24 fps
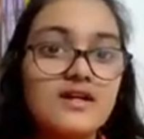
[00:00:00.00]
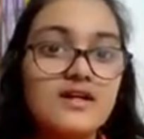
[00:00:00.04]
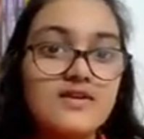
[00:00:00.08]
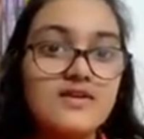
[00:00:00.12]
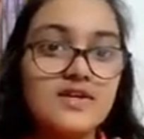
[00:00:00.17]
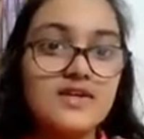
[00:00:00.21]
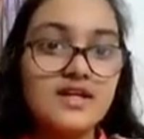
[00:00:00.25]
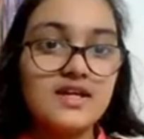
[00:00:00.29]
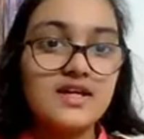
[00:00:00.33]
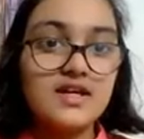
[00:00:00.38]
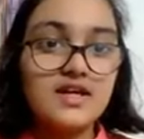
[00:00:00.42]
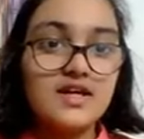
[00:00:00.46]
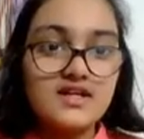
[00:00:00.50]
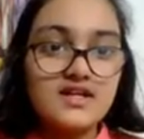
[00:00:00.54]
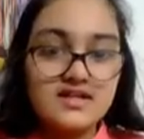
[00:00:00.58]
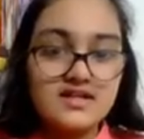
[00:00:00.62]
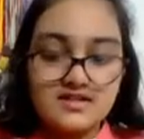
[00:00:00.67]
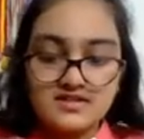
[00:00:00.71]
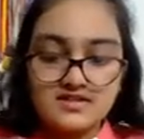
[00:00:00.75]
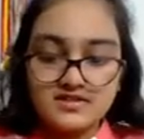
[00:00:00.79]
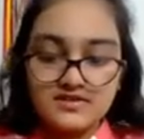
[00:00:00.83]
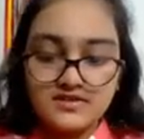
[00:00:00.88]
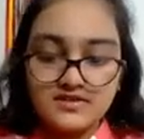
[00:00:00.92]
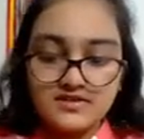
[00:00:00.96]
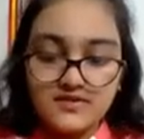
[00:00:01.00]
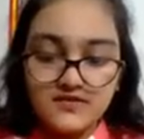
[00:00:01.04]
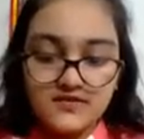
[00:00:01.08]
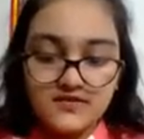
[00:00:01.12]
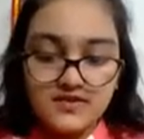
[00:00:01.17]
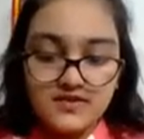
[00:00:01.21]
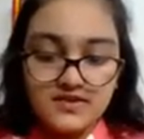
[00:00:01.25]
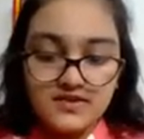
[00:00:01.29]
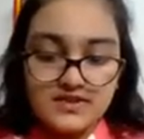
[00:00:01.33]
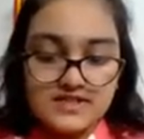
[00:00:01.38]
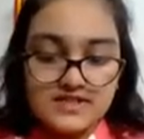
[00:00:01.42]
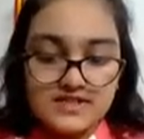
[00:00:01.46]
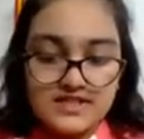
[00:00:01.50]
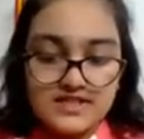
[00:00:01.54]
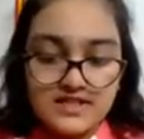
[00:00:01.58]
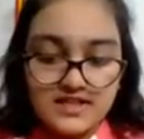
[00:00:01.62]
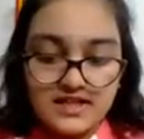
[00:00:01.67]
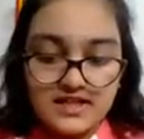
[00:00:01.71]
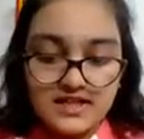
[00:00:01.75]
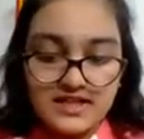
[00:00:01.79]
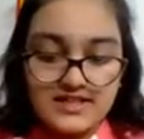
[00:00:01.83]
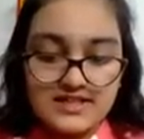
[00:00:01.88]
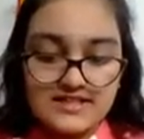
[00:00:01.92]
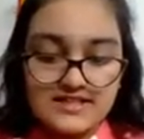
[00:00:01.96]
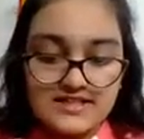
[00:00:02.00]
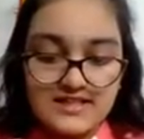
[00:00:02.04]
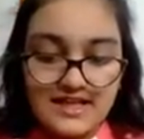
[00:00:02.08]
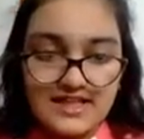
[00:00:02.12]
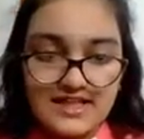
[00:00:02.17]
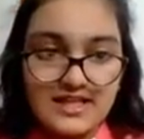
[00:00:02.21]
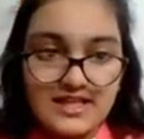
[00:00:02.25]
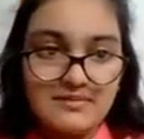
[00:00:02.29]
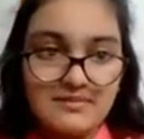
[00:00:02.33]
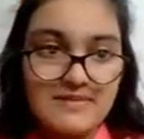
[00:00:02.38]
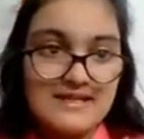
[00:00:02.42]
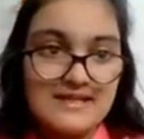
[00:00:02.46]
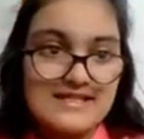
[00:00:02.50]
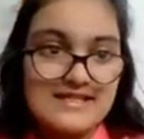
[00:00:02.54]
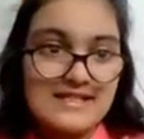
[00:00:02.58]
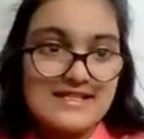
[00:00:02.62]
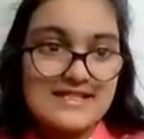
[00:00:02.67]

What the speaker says: Okay. So first, let's write the basic